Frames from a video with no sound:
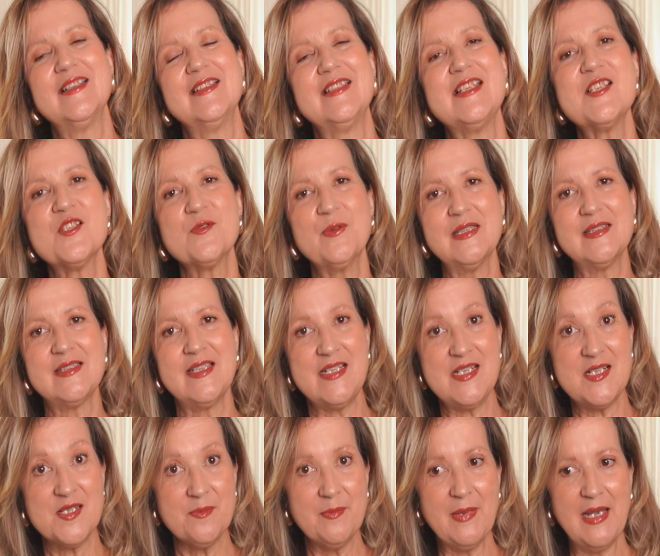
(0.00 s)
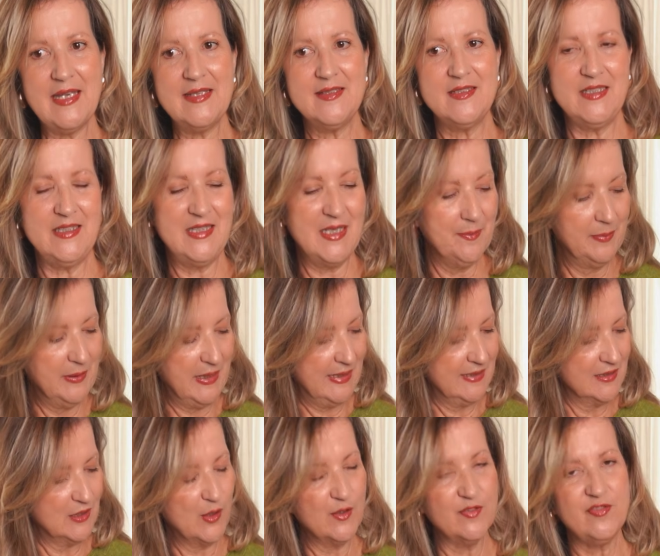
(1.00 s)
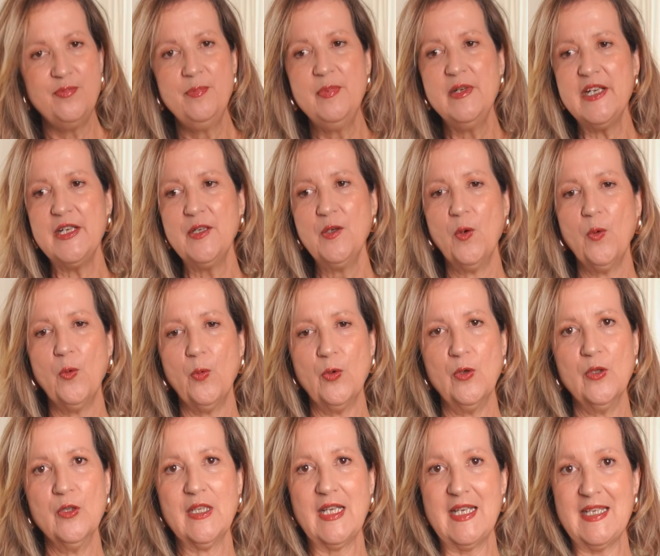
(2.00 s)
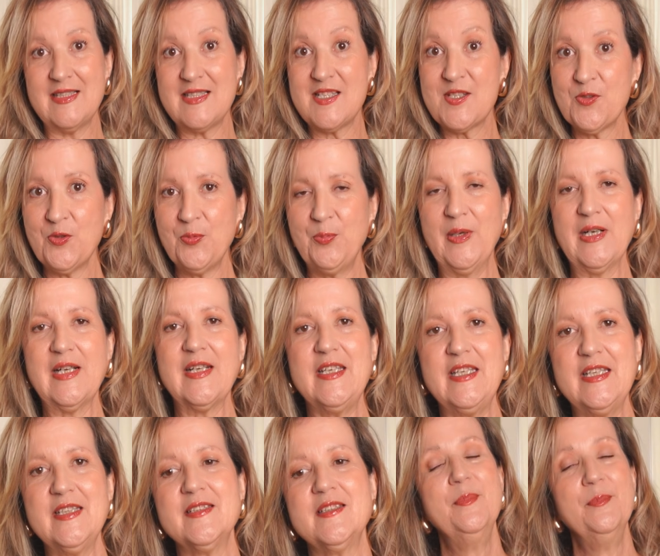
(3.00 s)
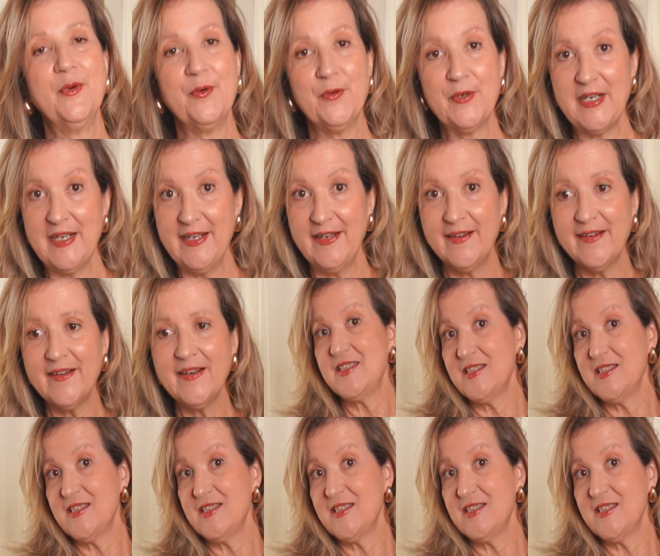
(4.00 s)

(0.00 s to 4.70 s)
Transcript: This sweater is made in a blend of merino wool and super kid mohair.